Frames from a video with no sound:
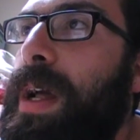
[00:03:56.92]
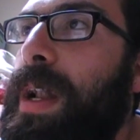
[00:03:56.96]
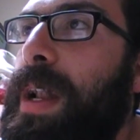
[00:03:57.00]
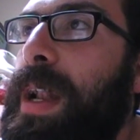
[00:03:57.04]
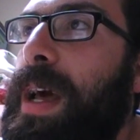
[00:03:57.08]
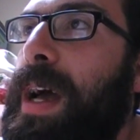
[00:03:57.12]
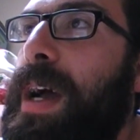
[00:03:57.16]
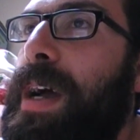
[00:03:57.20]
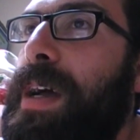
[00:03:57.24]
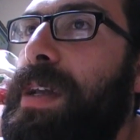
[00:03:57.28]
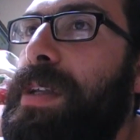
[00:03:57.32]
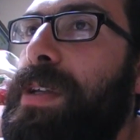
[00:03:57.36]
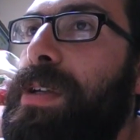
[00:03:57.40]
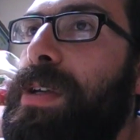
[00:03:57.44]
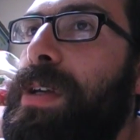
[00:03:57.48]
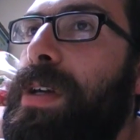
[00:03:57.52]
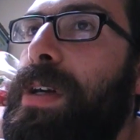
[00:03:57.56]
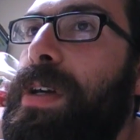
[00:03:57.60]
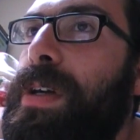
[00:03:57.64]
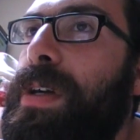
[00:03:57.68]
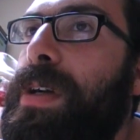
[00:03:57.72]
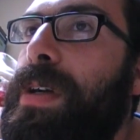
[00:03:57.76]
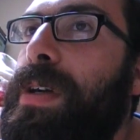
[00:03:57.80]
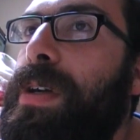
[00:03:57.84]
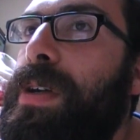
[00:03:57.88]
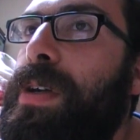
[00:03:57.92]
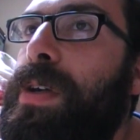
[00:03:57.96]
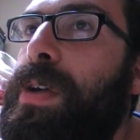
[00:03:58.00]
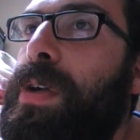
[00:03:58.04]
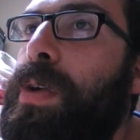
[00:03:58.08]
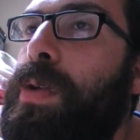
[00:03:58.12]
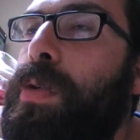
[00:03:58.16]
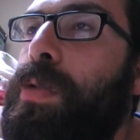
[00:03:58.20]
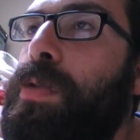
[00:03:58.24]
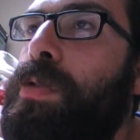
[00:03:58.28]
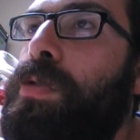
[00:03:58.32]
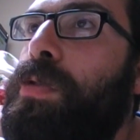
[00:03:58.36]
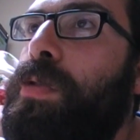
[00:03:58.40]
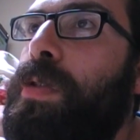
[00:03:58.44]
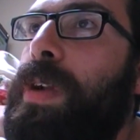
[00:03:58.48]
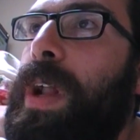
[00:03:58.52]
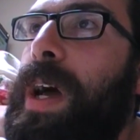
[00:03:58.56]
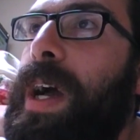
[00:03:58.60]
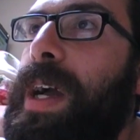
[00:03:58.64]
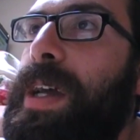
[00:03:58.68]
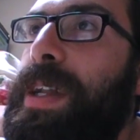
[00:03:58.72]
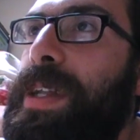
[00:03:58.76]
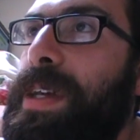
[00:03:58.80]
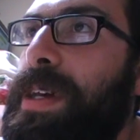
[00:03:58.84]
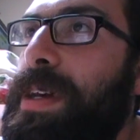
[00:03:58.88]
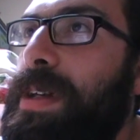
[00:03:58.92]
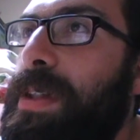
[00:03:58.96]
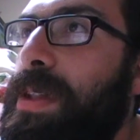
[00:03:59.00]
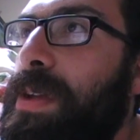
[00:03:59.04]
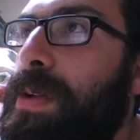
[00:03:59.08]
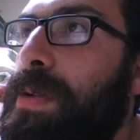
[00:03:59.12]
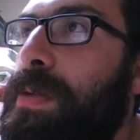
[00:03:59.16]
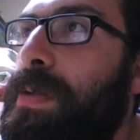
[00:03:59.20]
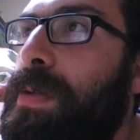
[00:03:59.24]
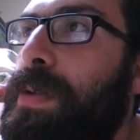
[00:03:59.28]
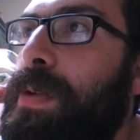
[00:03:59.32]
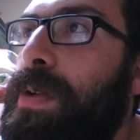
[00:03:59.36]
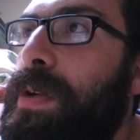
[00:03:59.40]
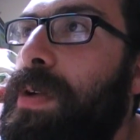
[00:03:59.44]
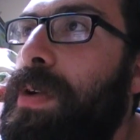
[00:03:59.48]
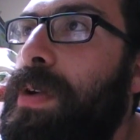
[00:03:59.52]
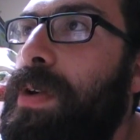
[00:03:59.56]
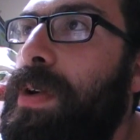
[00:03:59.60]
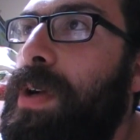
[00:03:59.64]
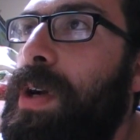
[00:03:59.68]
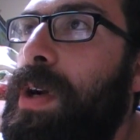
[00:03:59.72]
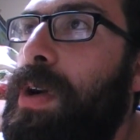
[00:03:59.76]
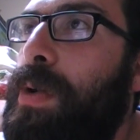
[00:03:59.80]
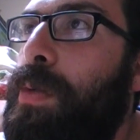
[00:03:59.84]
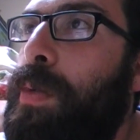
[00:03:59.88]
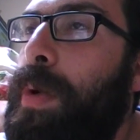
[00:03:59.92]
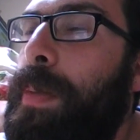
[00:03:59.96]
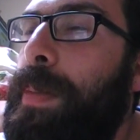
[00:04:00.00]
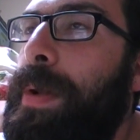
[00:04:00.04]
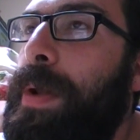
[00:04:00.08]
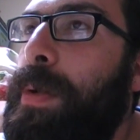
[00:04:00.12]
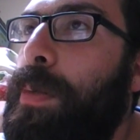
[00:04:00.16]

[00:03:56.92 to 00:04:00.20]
large cultural idea that women are